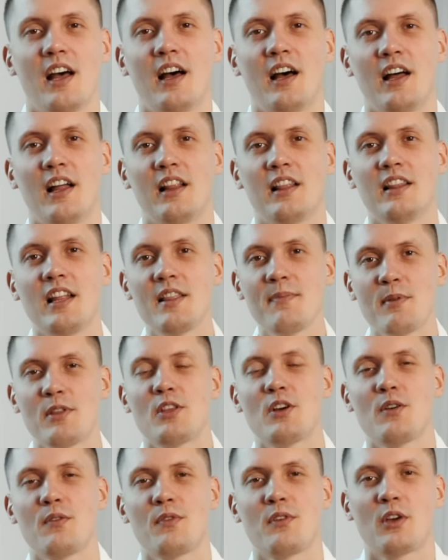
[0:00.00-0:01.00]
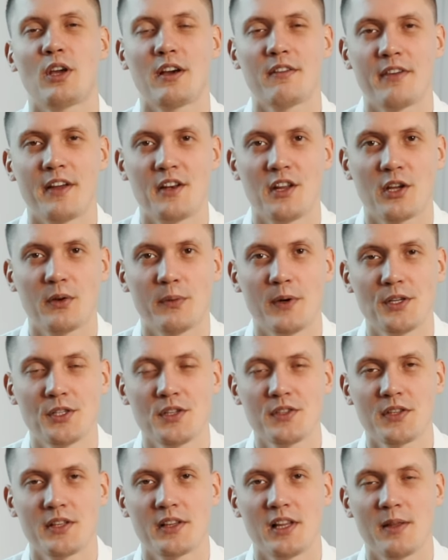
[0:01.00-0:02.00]
Let me know if you have any
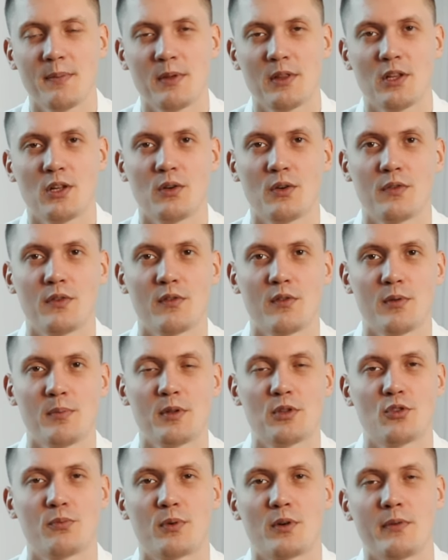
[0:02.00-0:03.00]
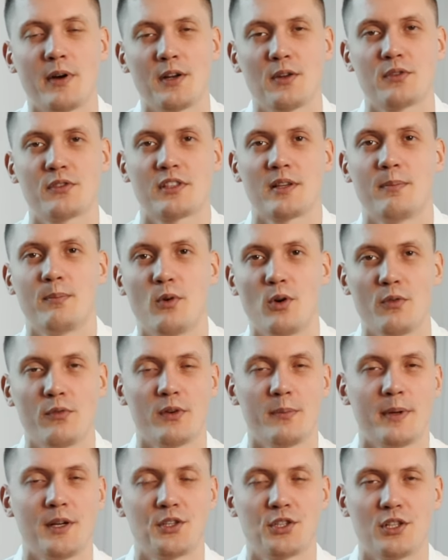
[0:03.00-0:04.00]
questions, and let me know if you want me to provide you some more
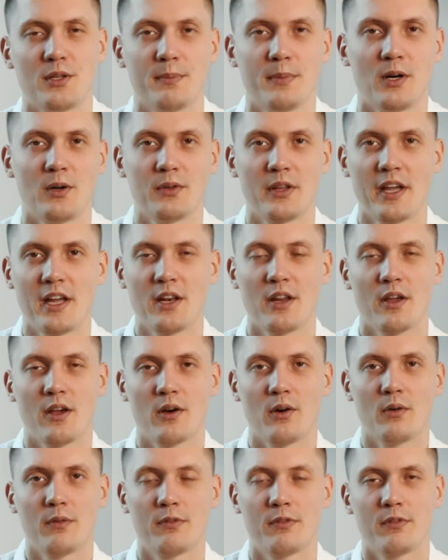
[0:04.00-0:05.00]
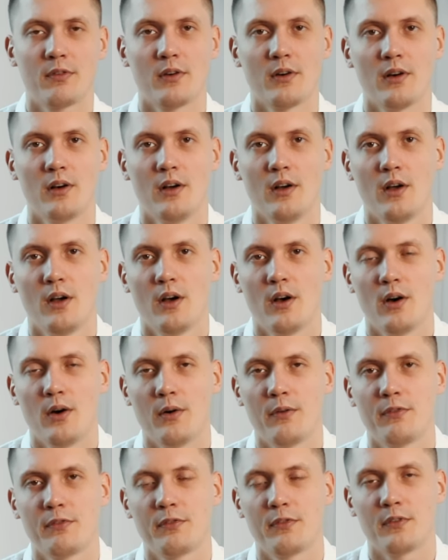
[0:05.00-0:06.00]
information about any
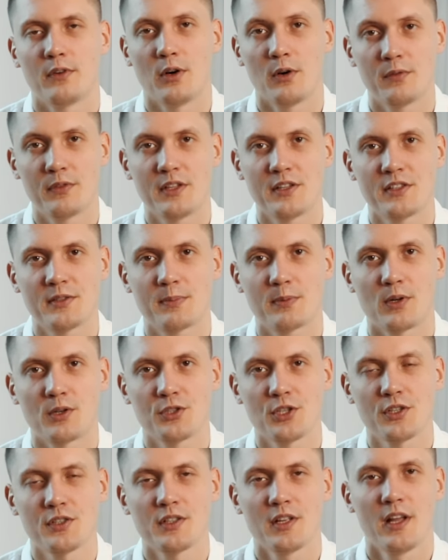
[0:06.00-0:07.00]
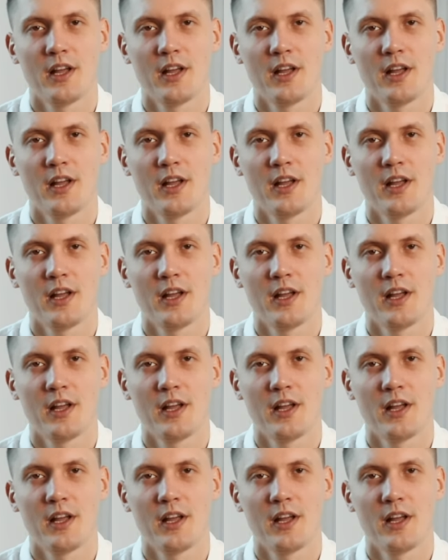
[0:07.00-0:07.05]
of these projects.